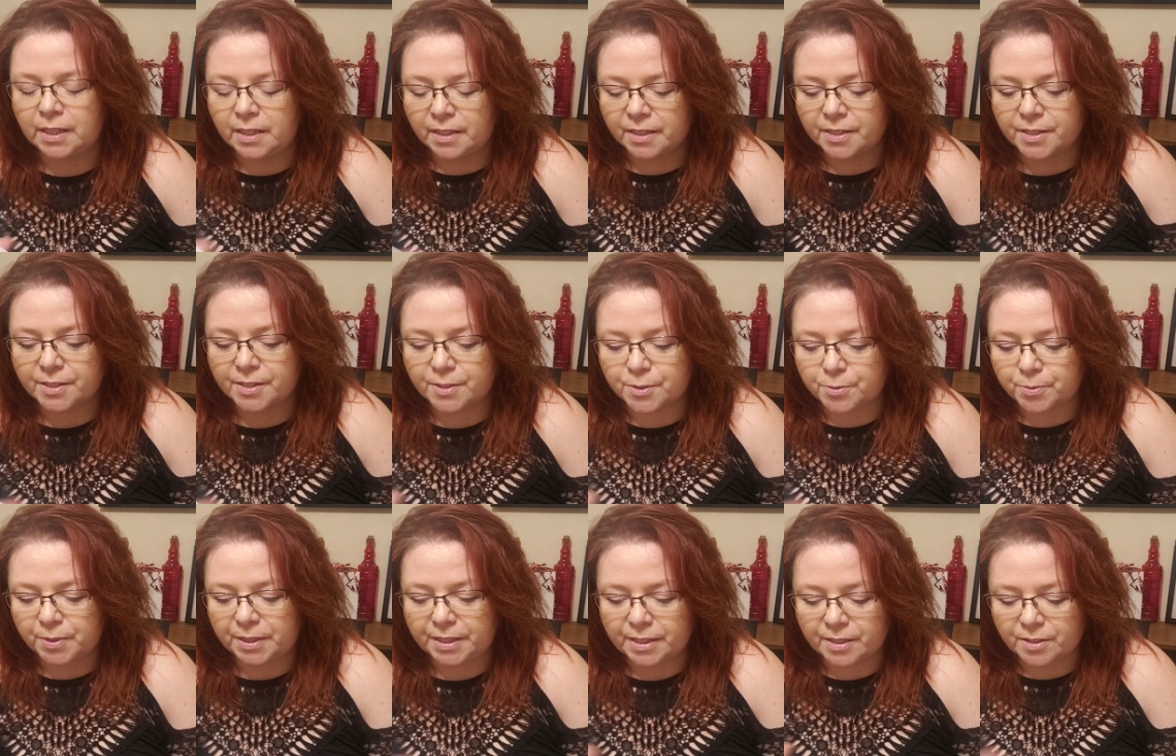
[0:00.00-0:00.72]
These
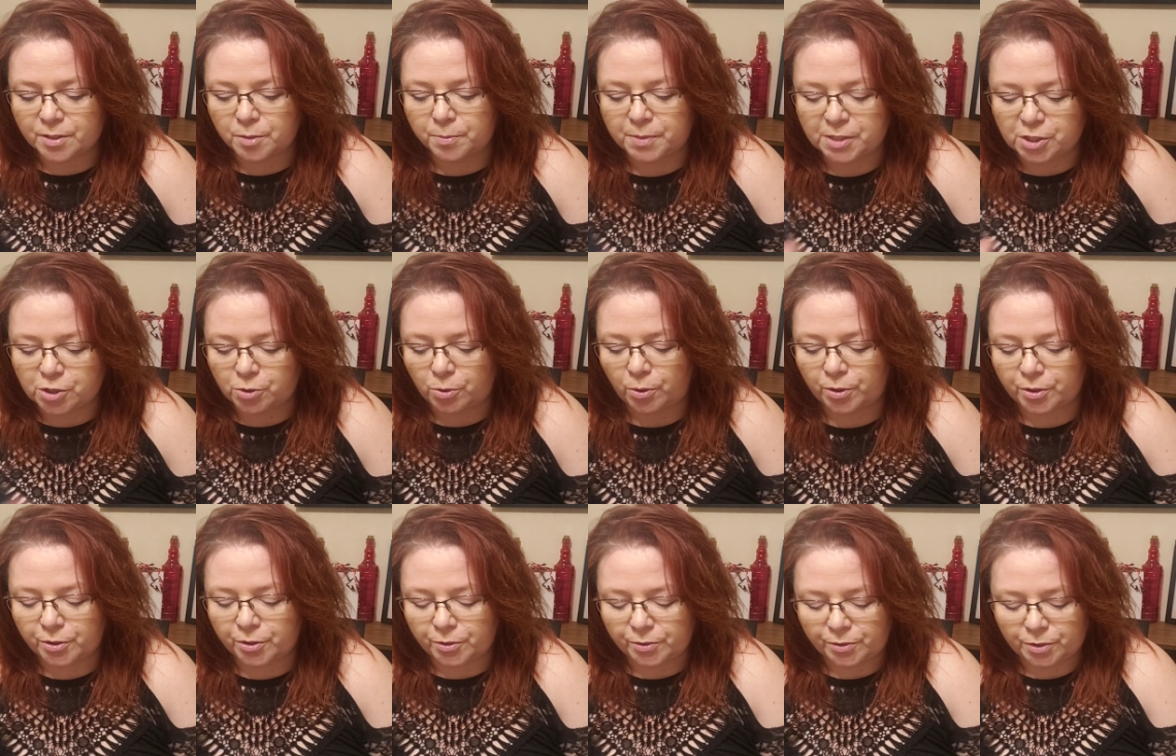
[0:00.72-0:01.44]
readings will be
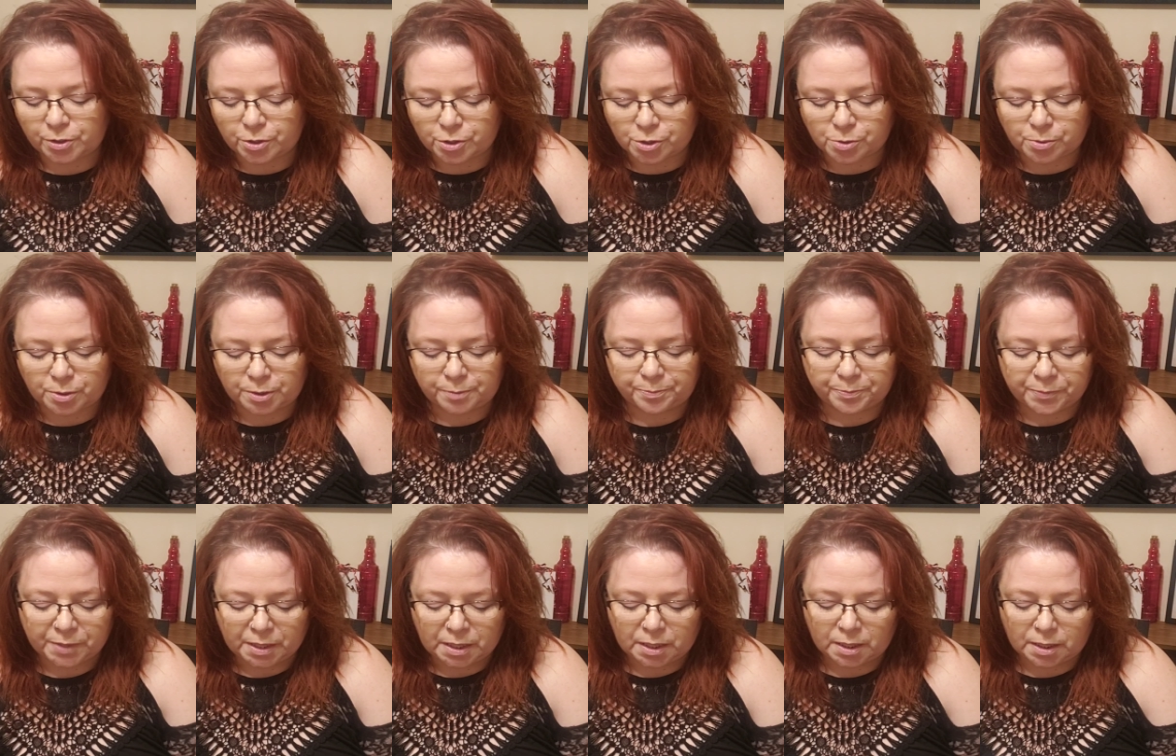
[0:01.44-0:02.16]
shorter than usual
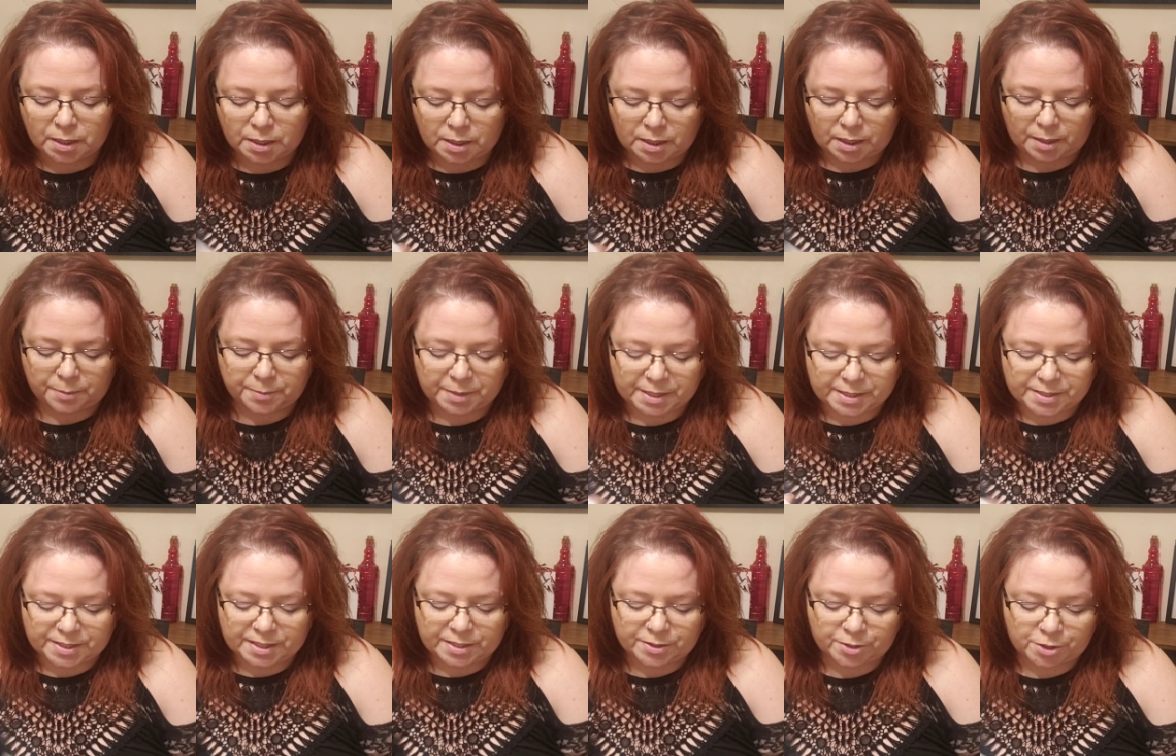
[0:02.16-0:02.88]

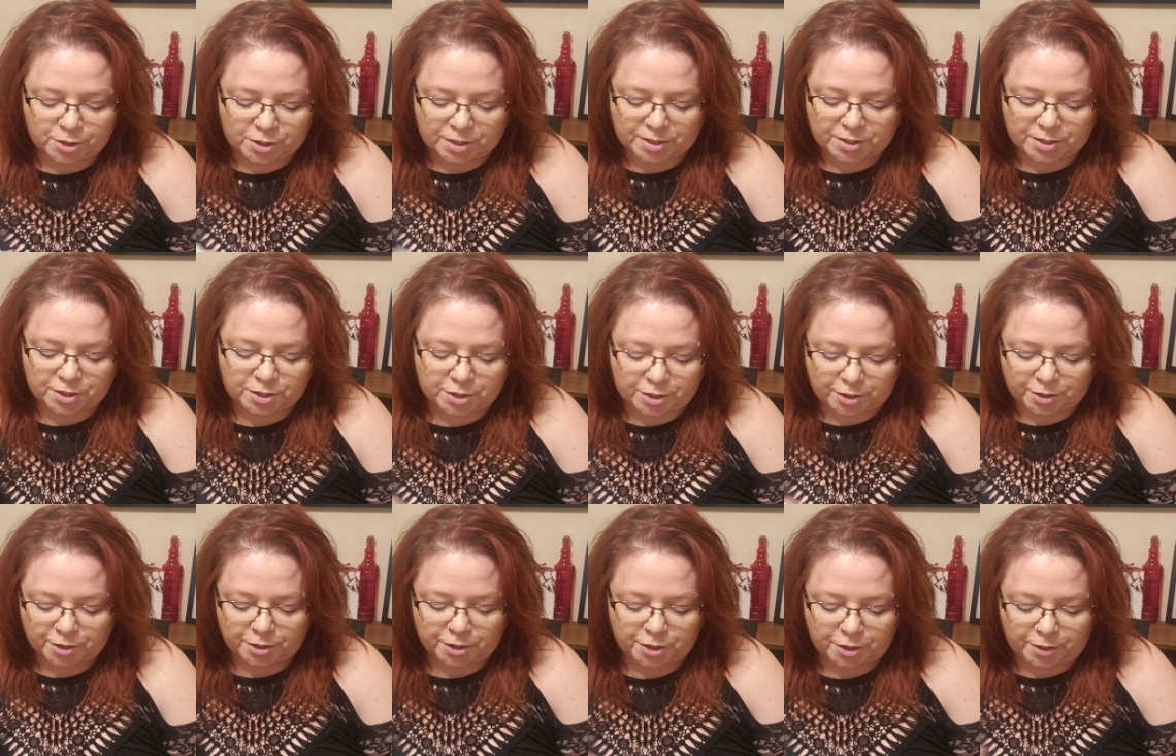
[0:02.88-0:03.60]
because these are just
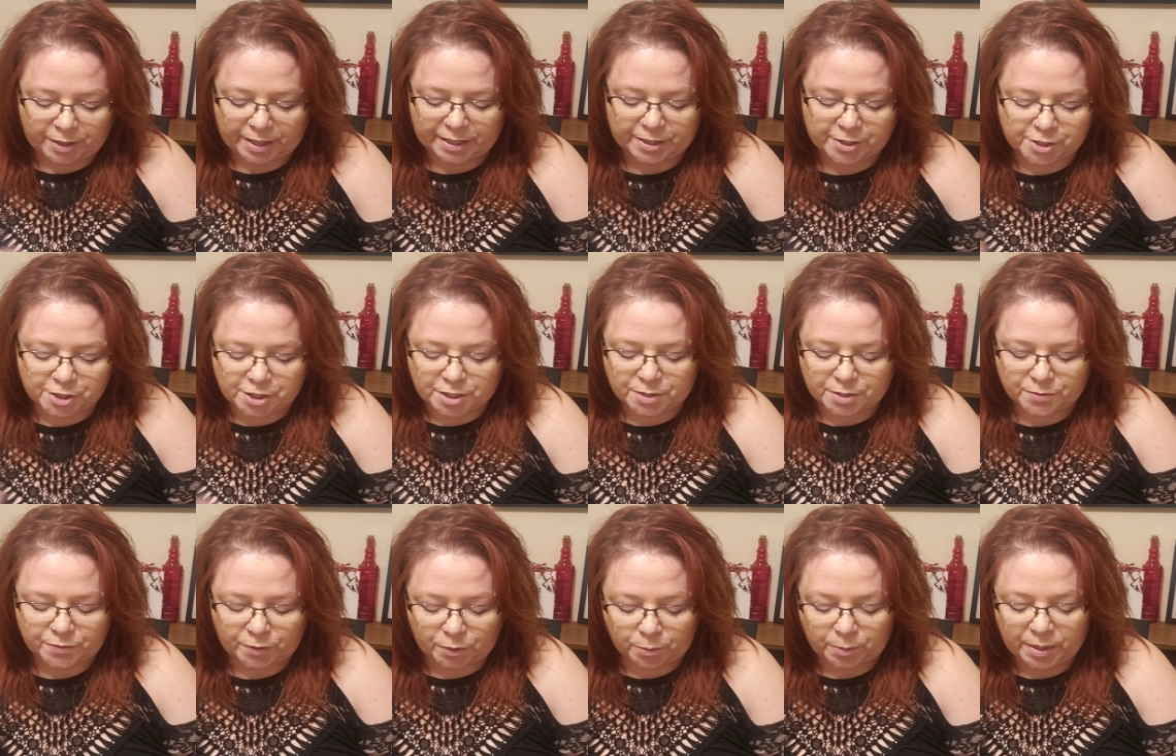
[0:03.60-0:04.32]
your energies
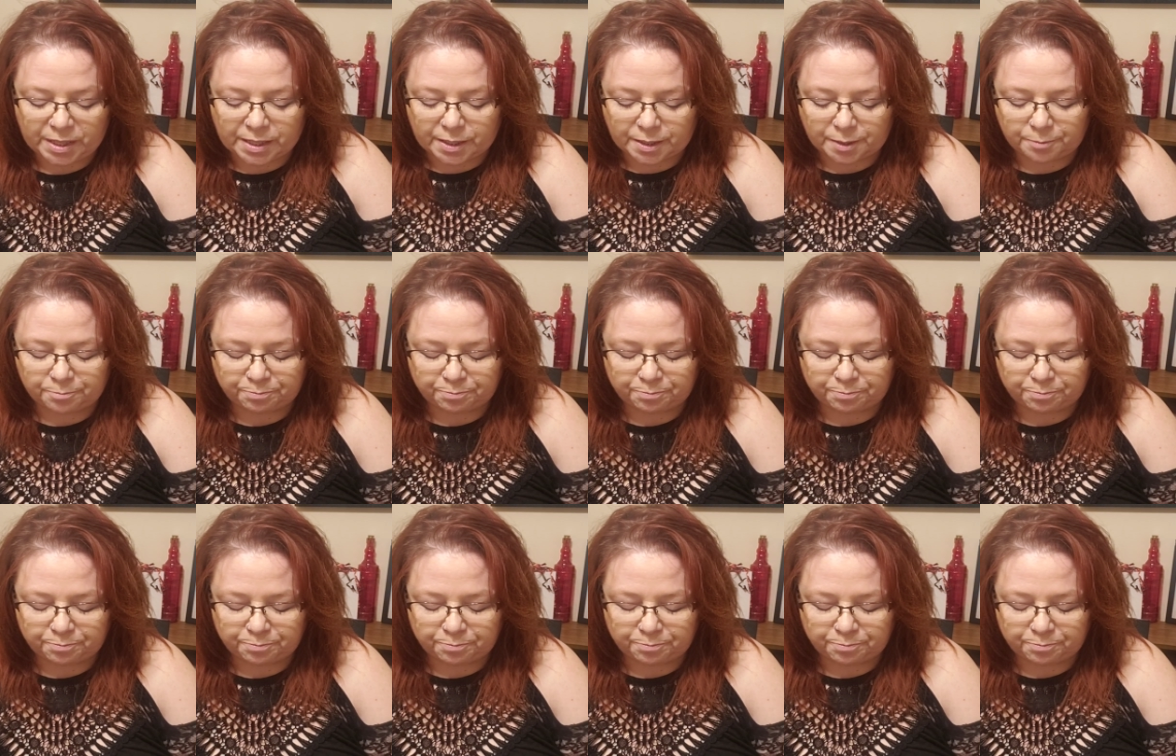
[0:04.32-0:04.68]
for the week.